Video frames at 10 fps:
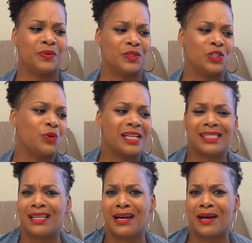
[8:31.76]

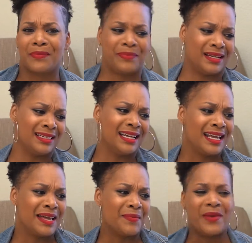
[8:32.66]
dress up and
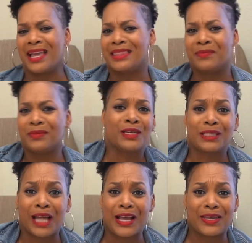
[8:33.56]
make them look
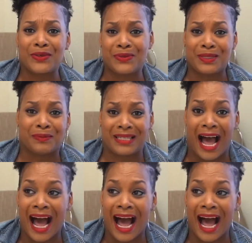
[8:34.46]
like you sometimes.